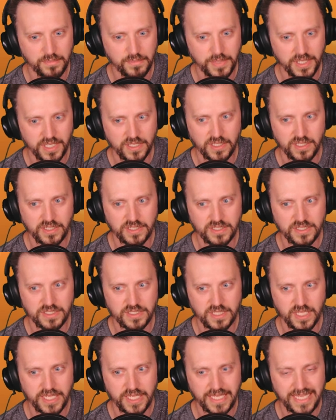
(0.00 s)
Miquella's
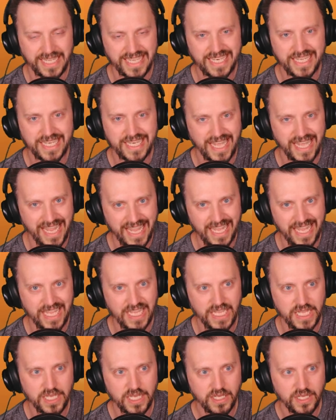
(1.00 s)
like in an
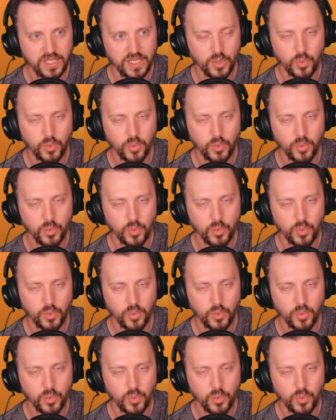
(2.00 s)
egg